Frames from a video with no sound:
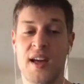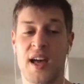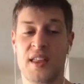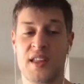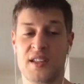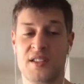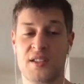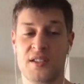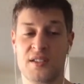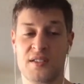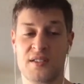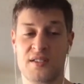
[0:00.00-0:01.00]
I think
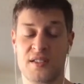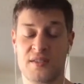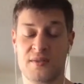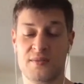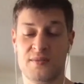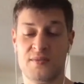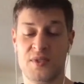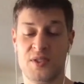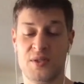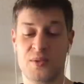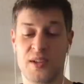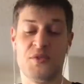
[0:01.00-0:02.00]
to to
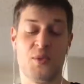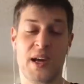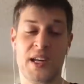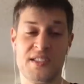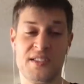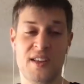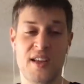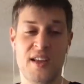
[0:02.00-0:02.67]
to lift weights.